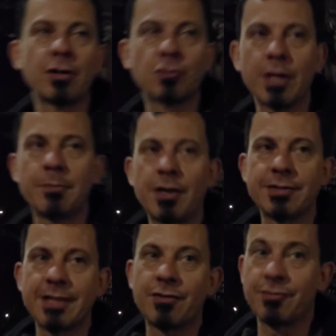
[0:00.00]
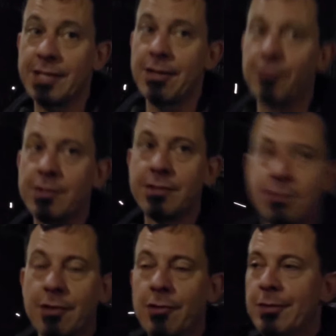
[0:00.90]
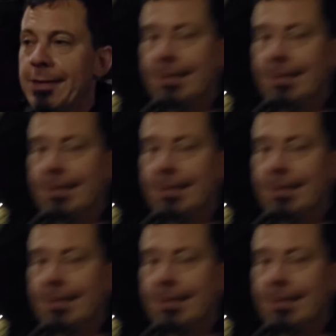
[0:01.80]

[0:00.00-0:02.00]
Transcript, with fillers: about 20 miles south of San Francisco,